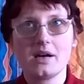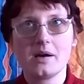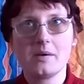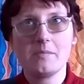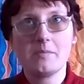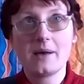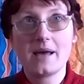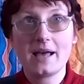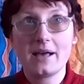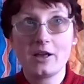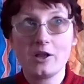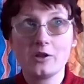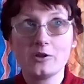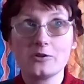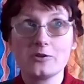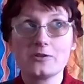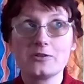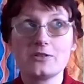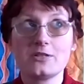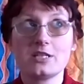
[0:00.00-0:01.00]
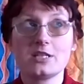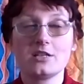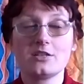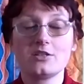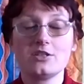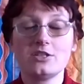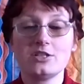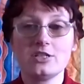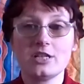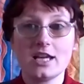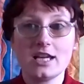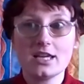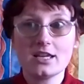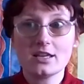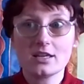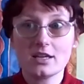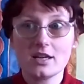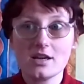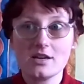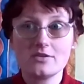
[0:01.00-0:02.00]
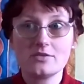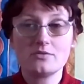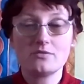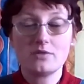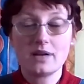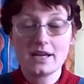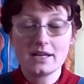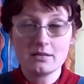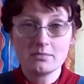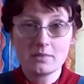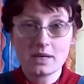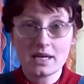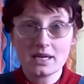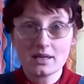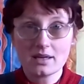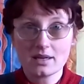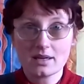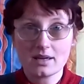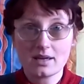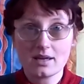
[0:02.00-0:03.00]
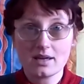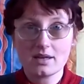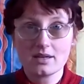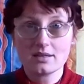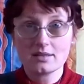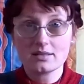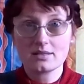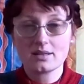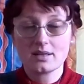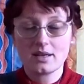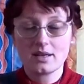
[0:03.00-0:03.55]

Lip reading: bells, shakers, rainmakers,